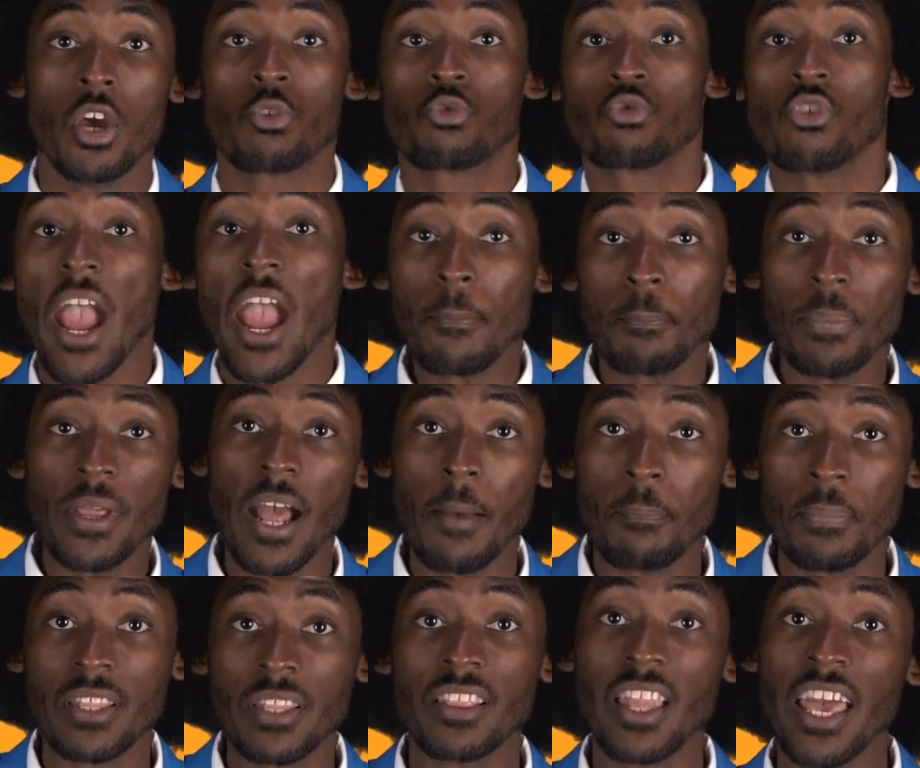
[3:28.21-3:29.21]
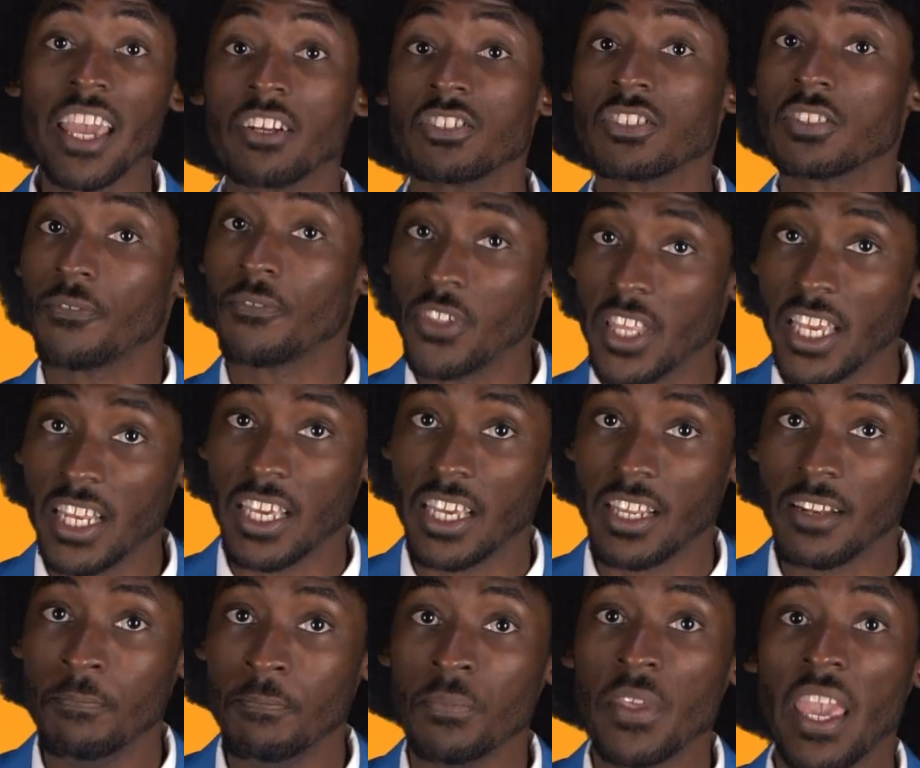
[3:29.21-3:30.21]
wrap it up in layers of
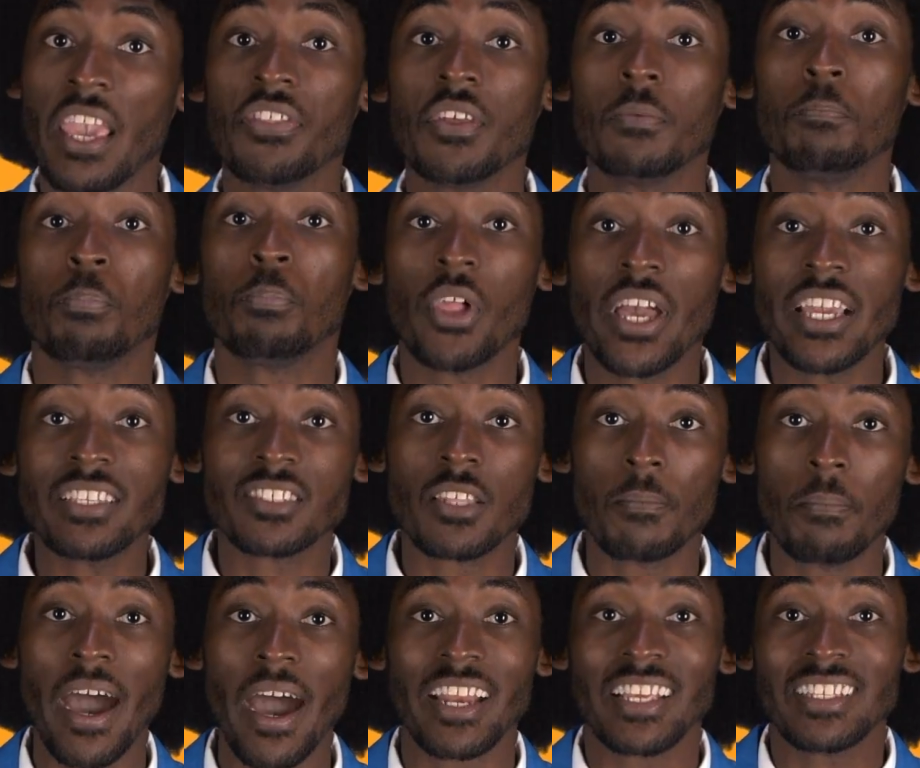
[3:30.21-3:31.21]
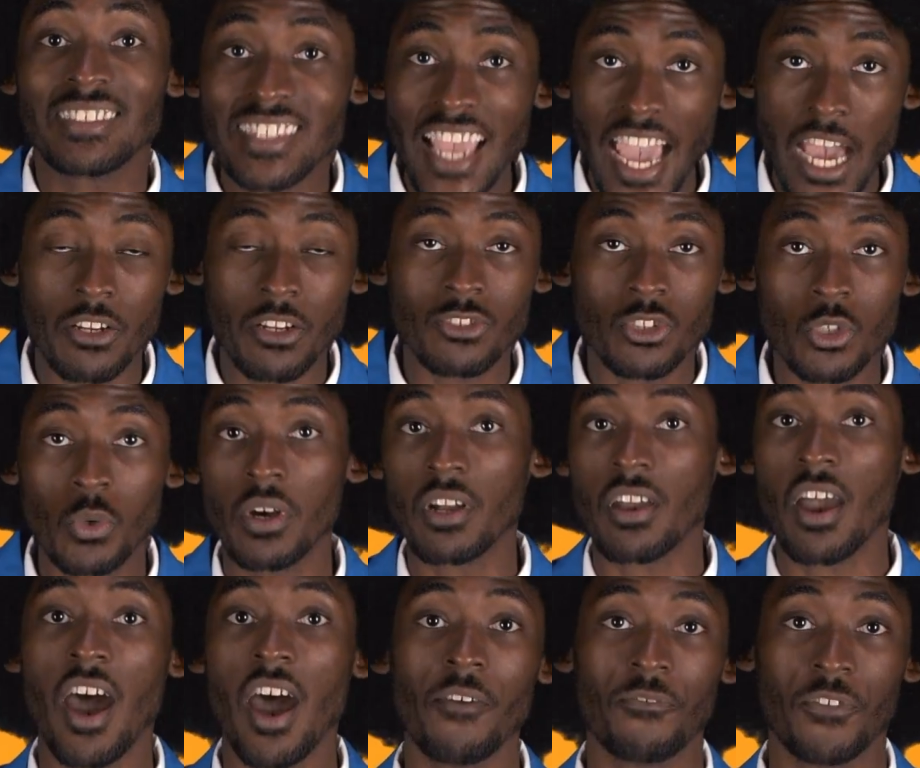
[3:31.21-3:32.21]
linen, and then place the body down into a
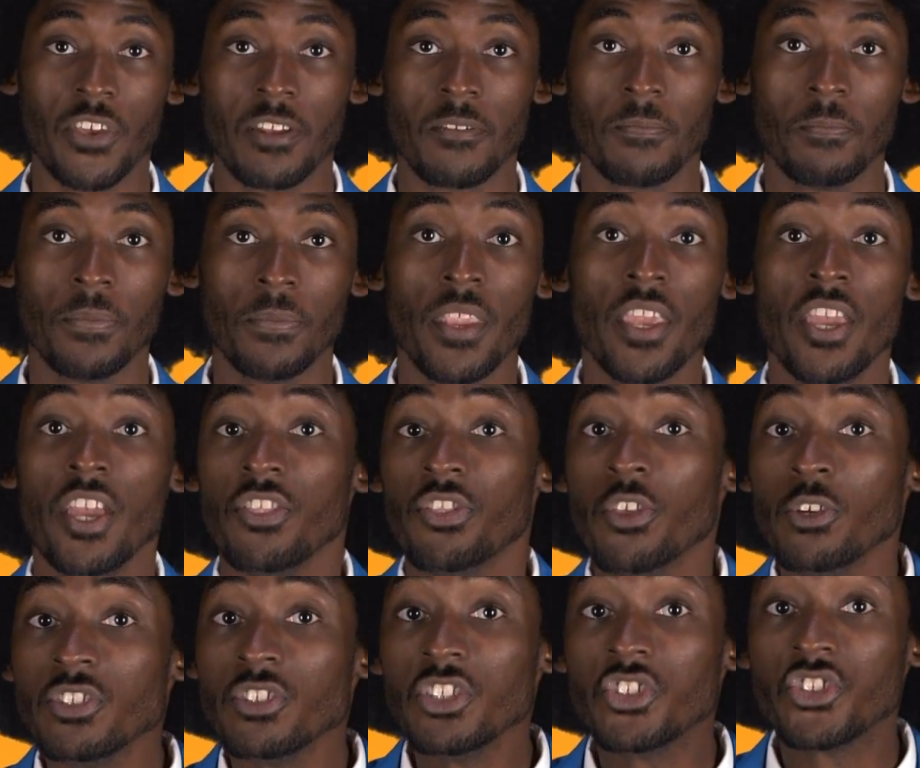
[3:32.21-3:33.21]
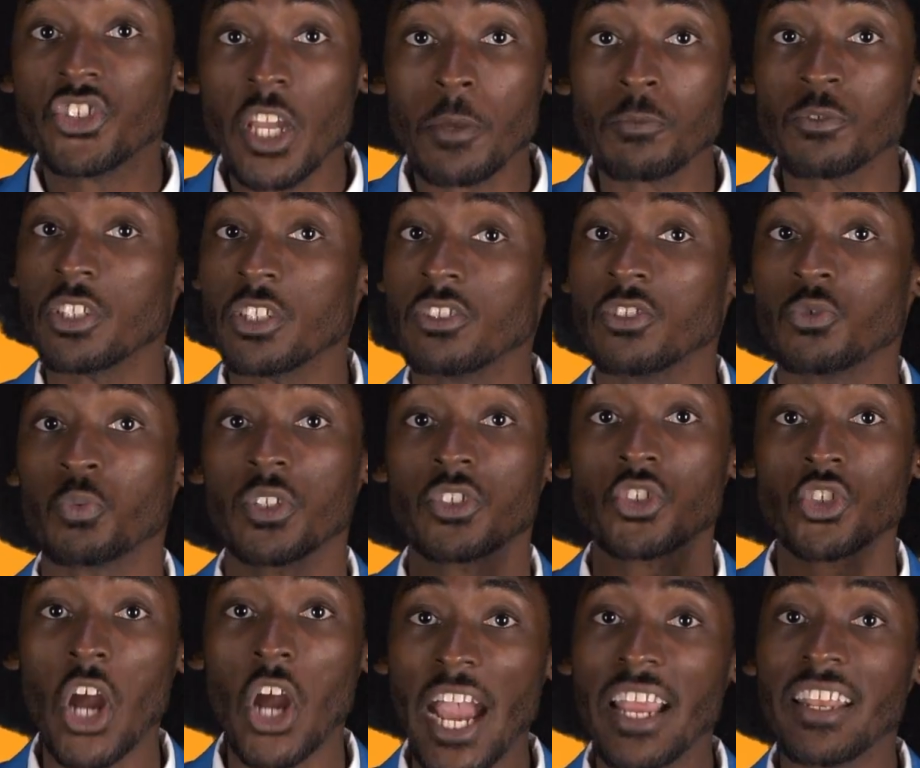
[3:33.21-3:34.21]
coffin. Those Egyptians were
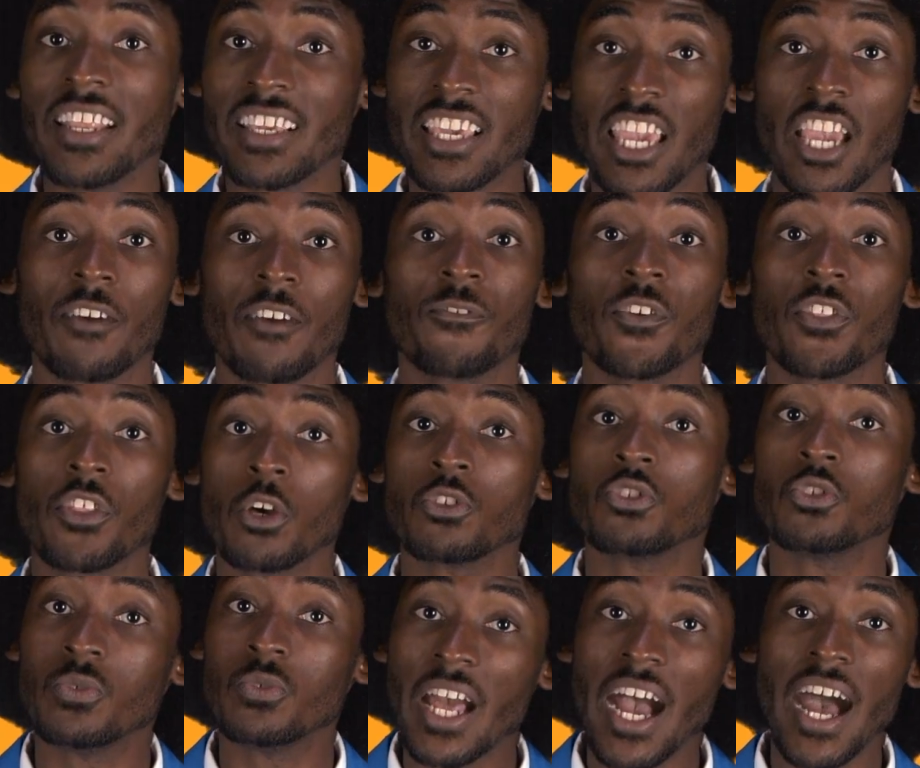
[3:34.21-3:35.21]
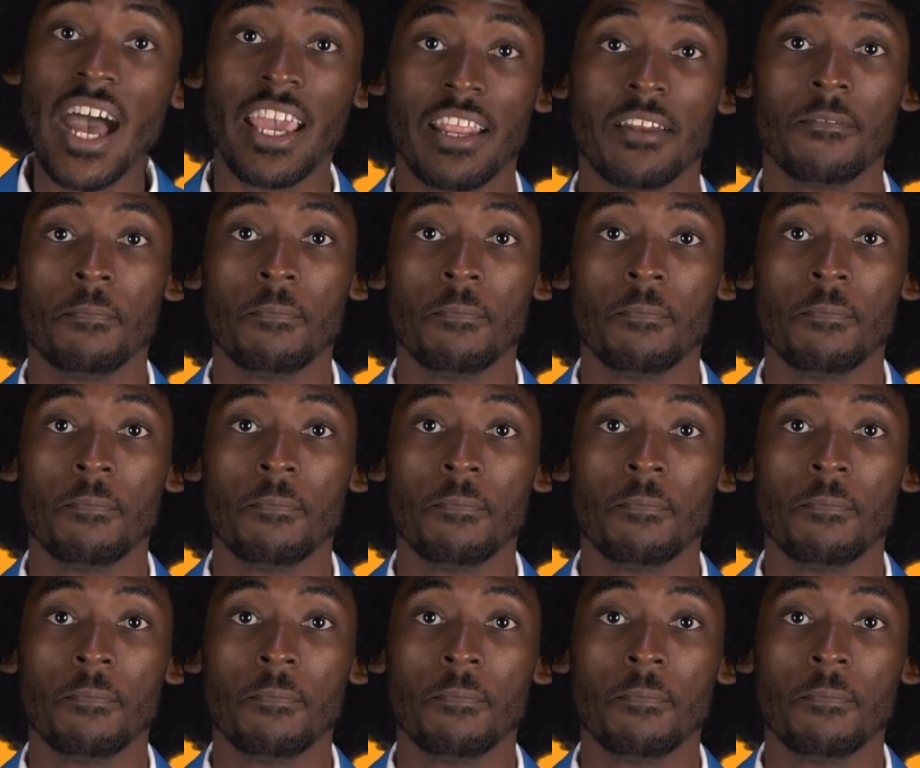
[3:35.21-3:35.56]
trying to care for those who died.